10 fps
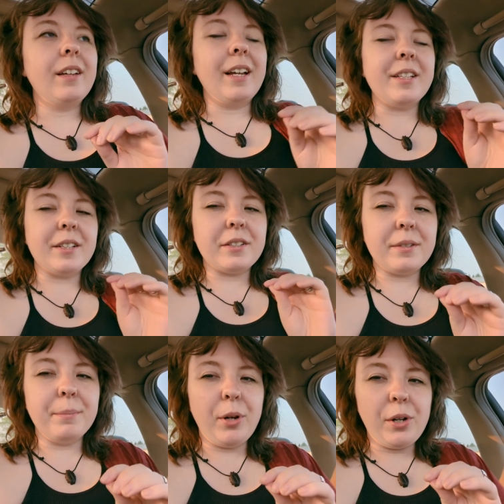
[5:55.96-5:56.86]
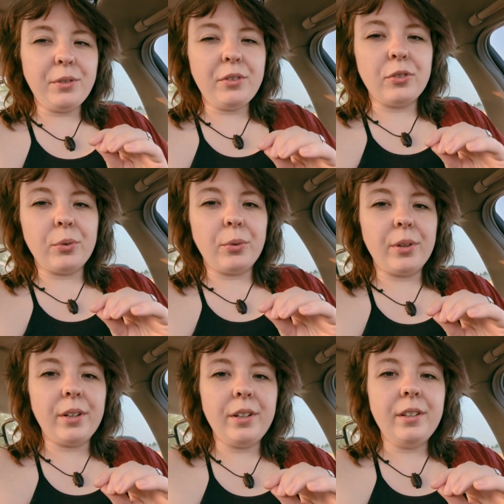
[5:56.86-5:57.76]
It's a small
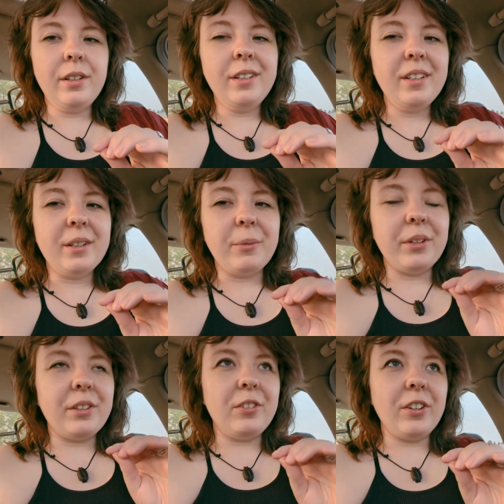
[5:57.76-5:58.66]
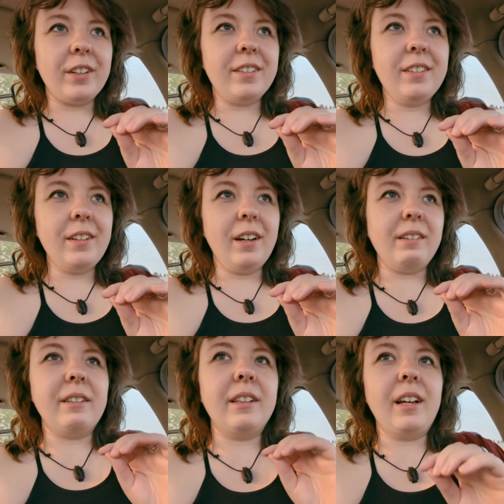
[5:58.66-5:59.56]
store with just a
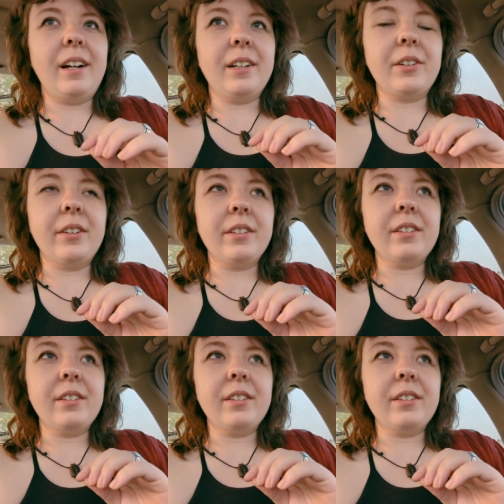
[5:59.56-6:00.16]
lot of good